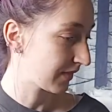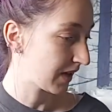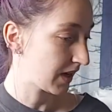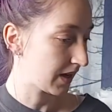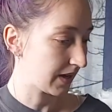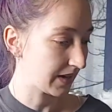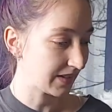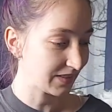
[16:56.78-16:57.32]

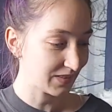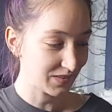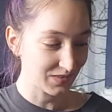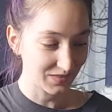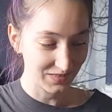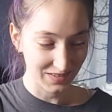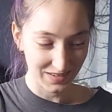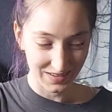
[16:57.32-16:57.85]
Hi
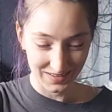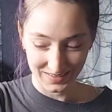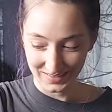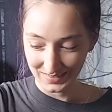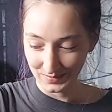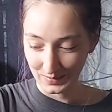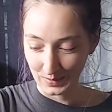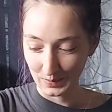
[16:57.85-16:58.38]
Luna,
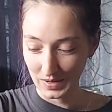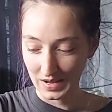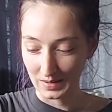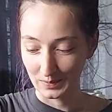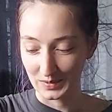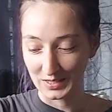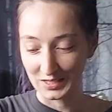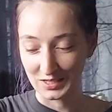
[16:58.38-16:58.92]
my
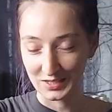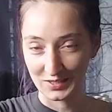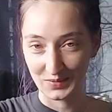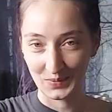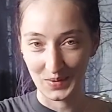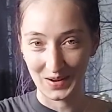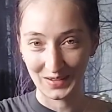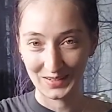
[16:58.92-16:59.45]
puppy just
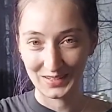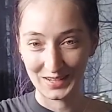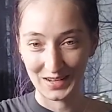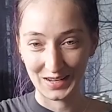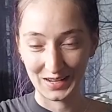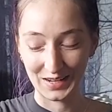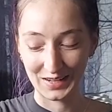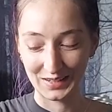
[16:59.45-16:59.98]
walked
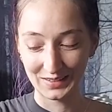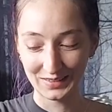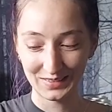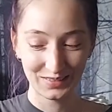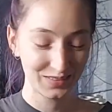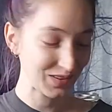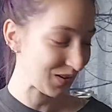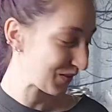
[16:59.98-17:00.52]
in.
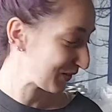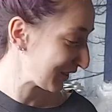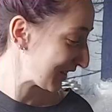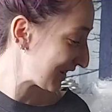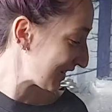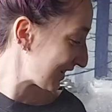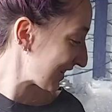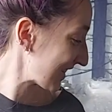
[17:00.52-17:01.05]

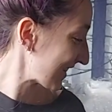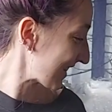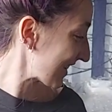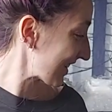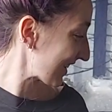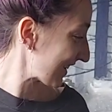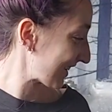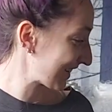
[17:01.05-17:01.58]
Hopefully you can see
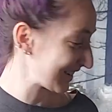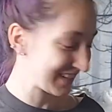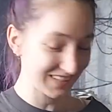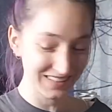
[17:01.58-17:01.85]
her.